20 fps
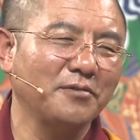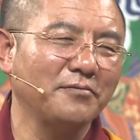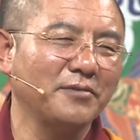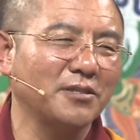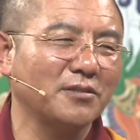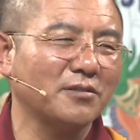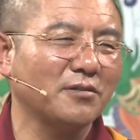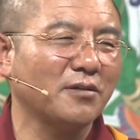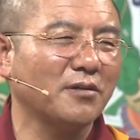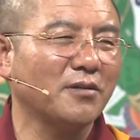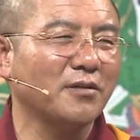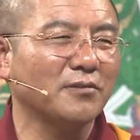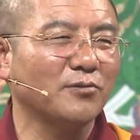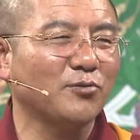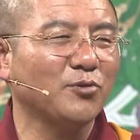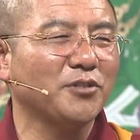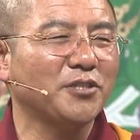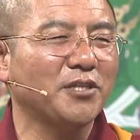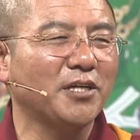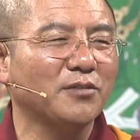that she didn't
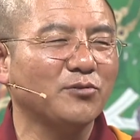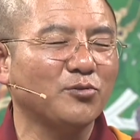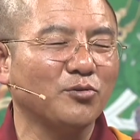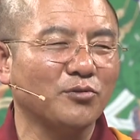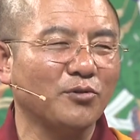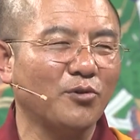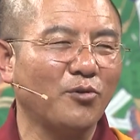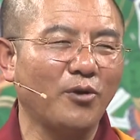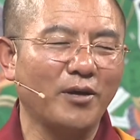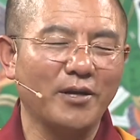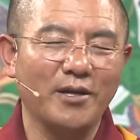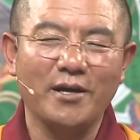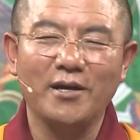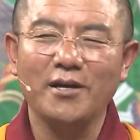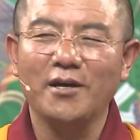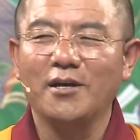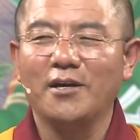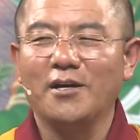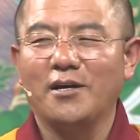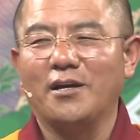think it through
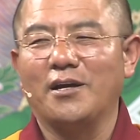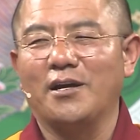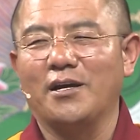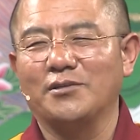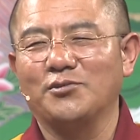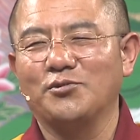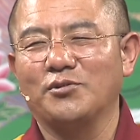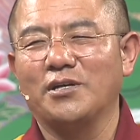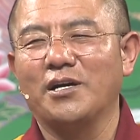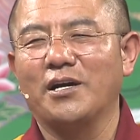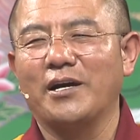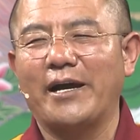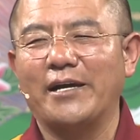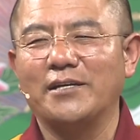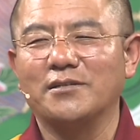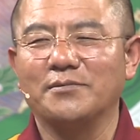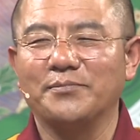before the construction.